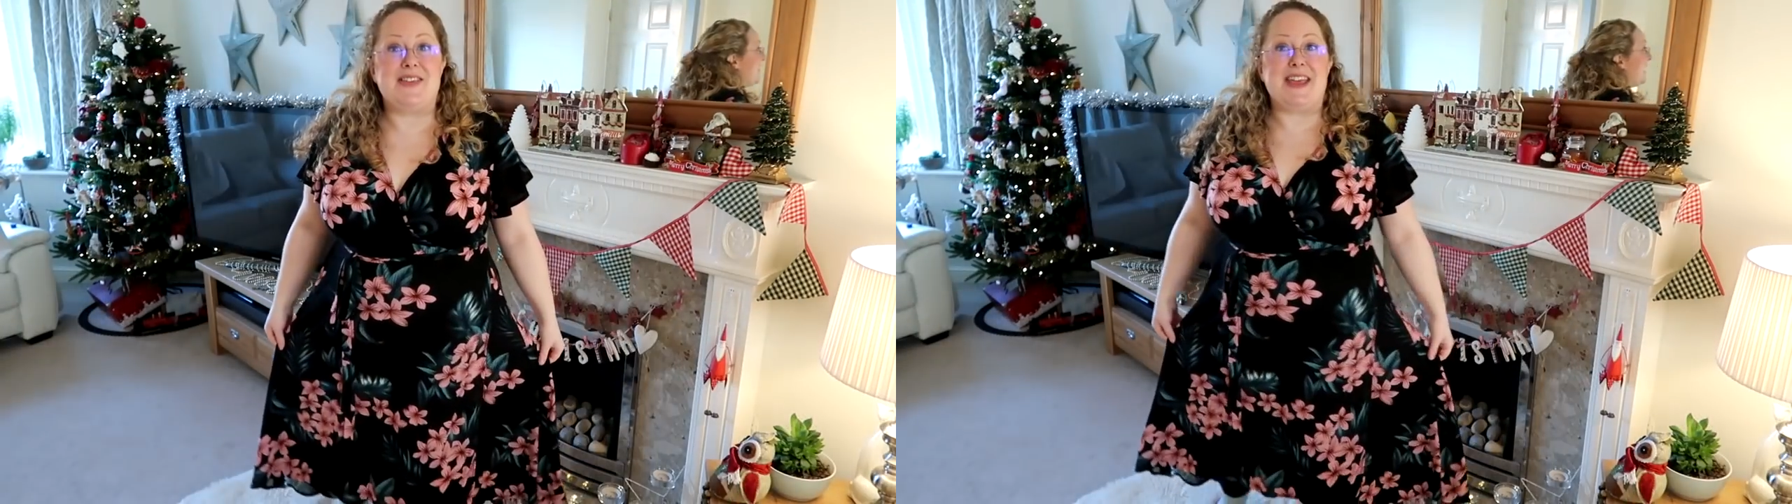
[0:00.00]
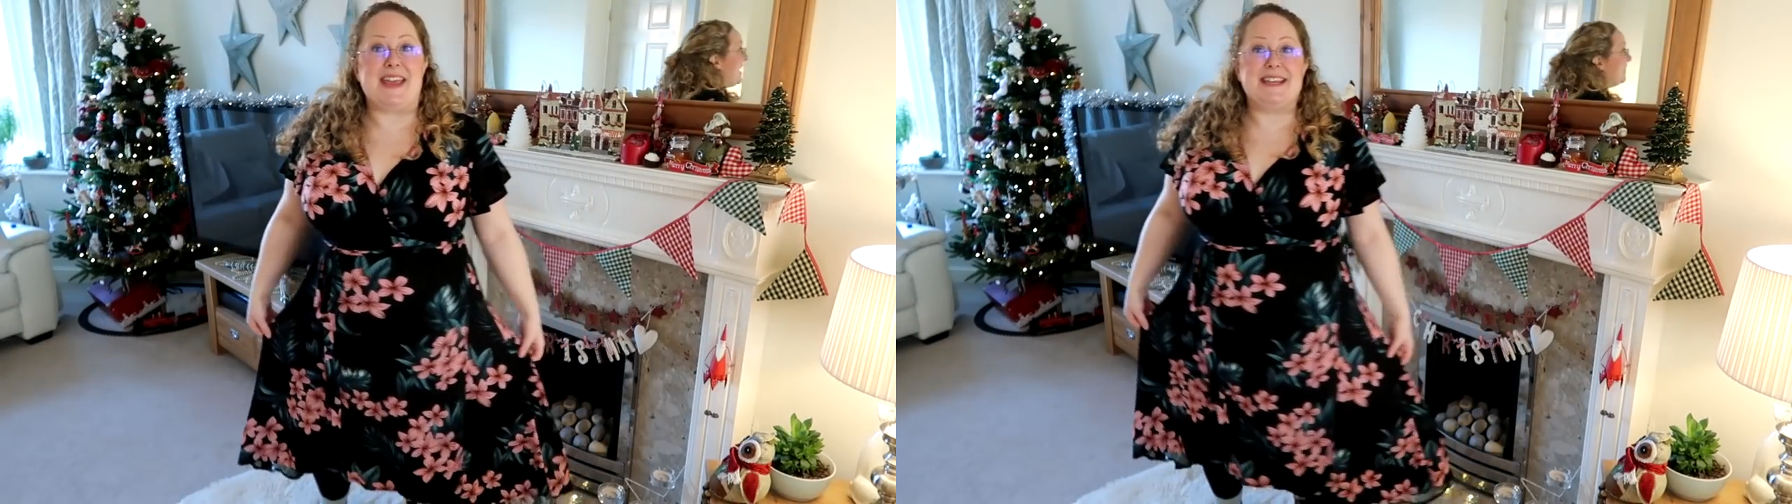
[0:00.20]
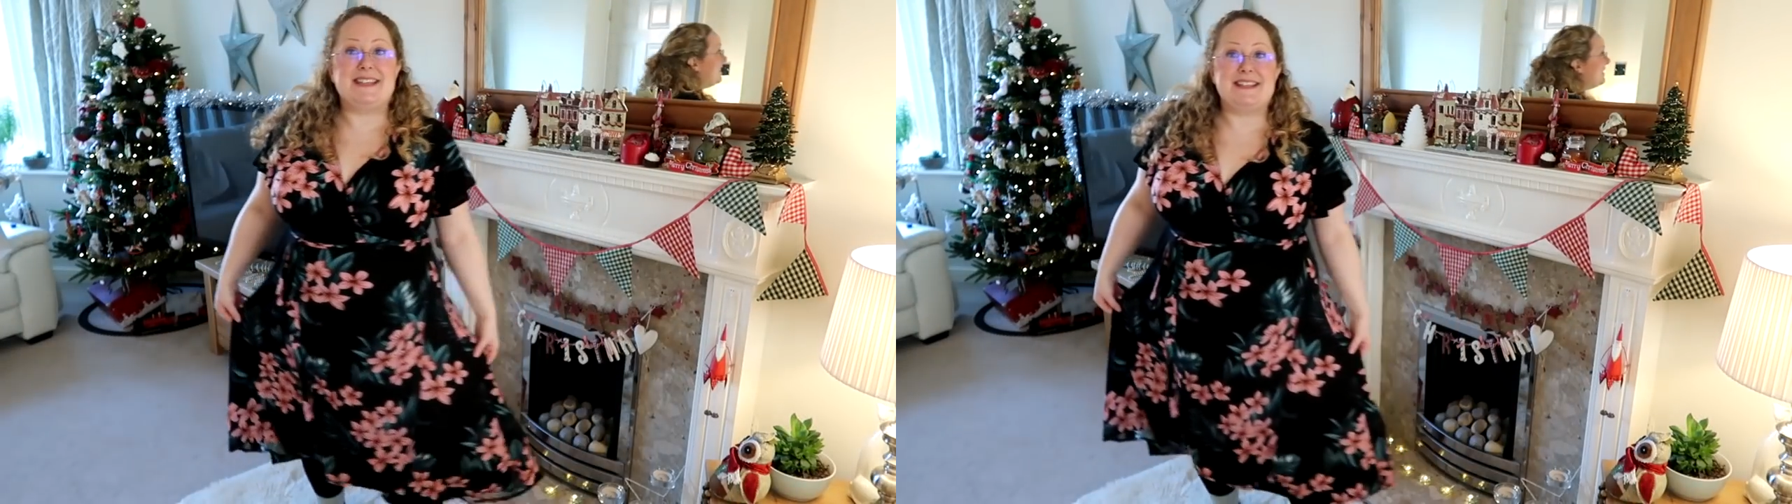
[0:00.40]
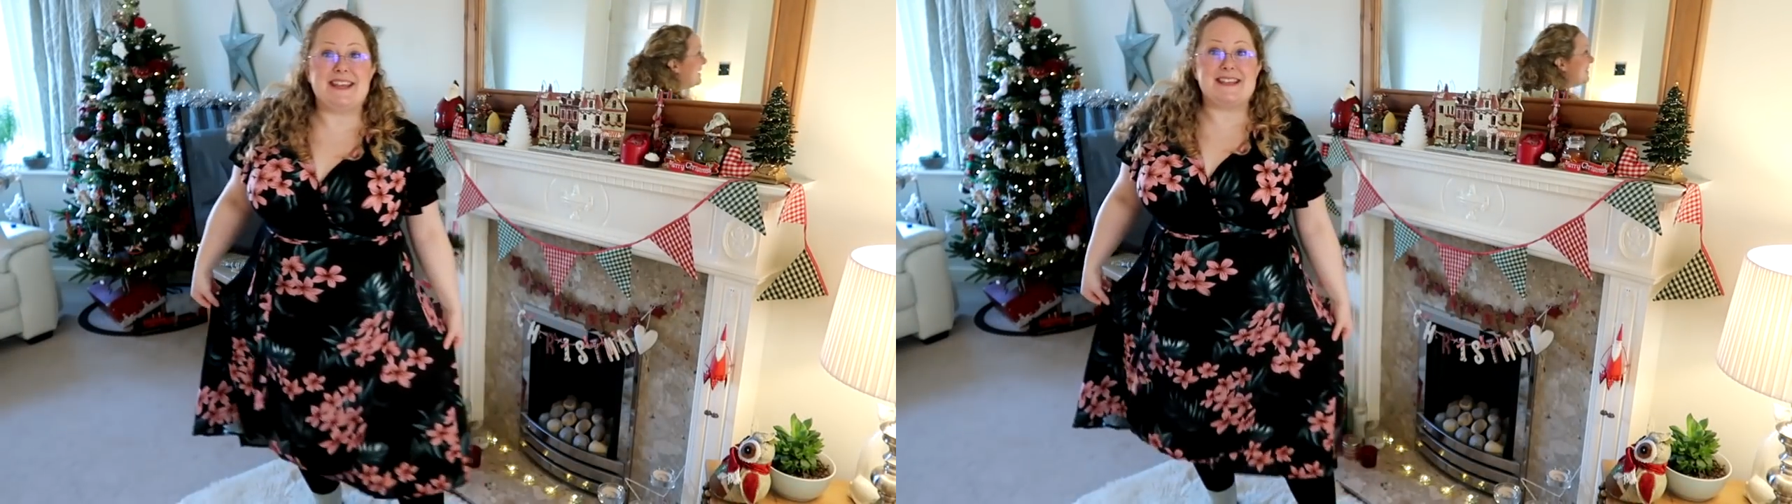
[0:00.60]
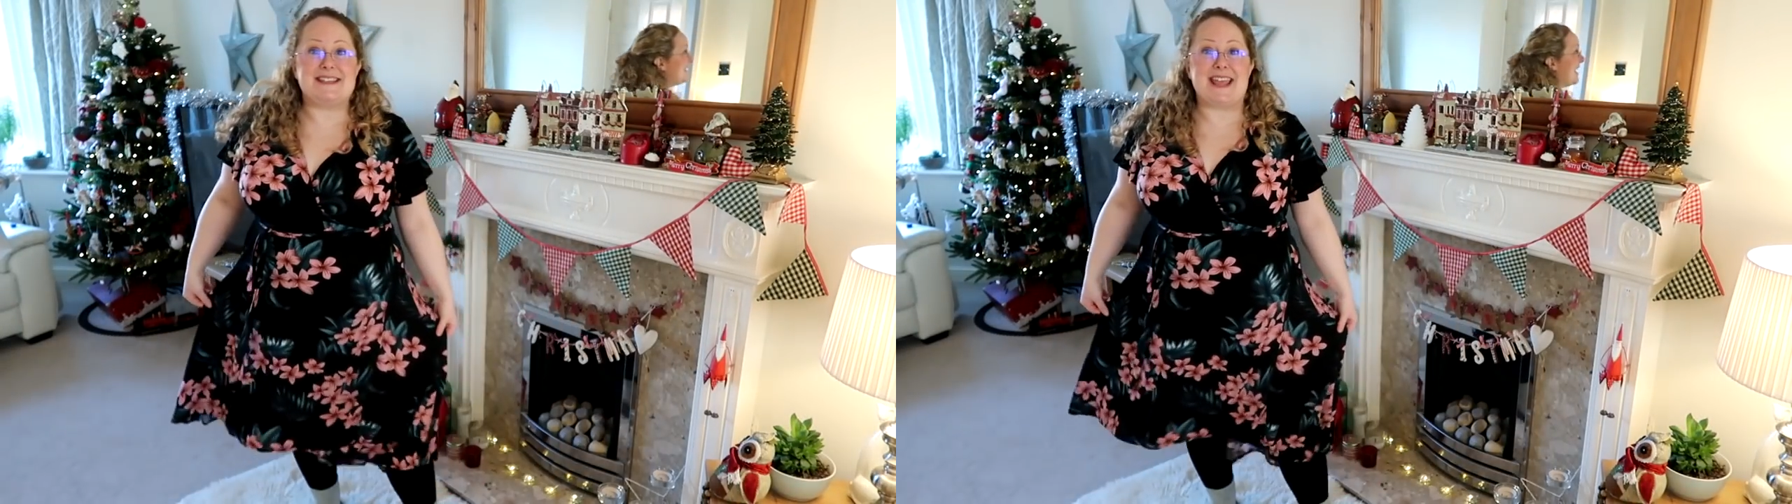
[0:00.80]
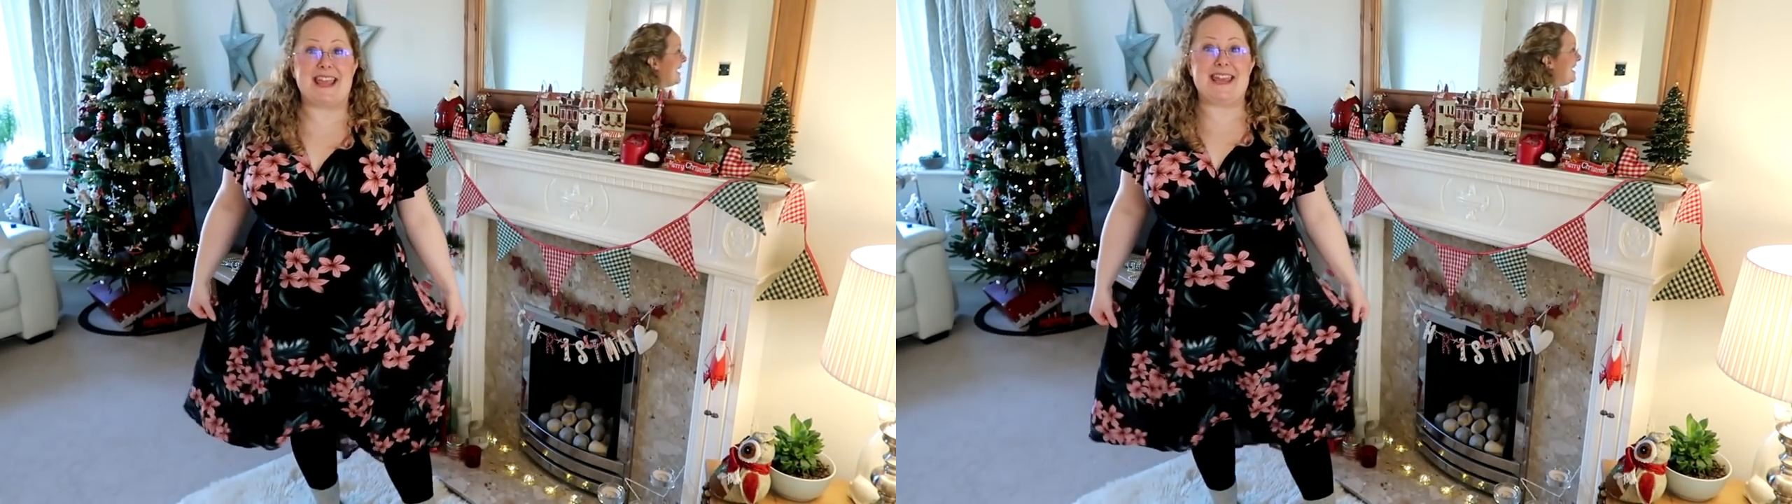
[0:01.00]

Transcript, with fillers: this is the